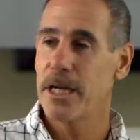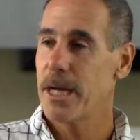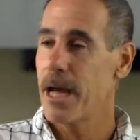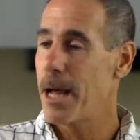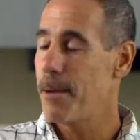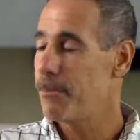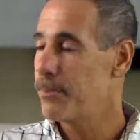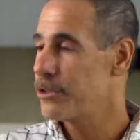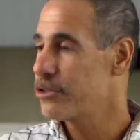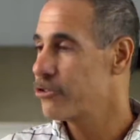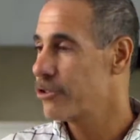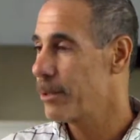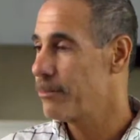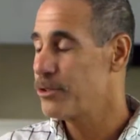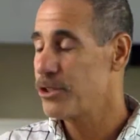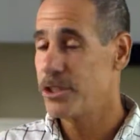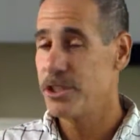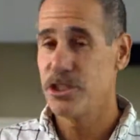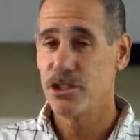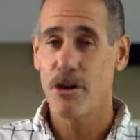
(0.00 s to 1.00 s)
and
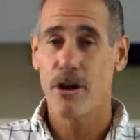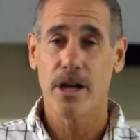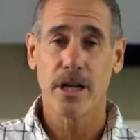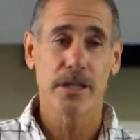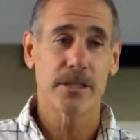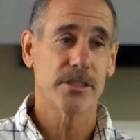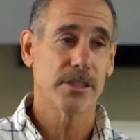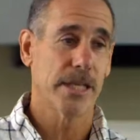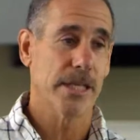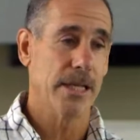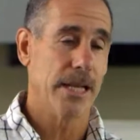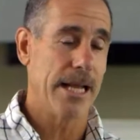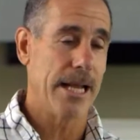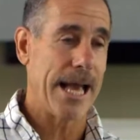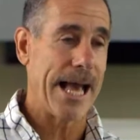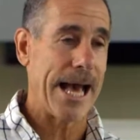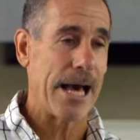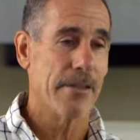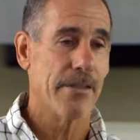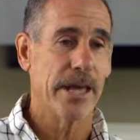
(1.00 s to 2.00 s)
non-prescription drugs
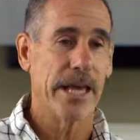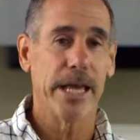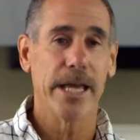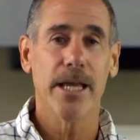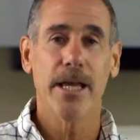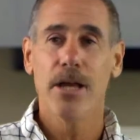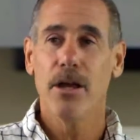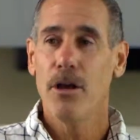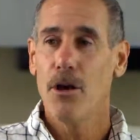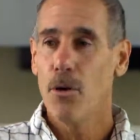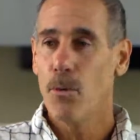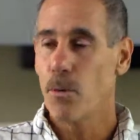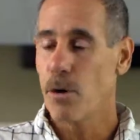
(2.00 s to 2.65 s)
and how they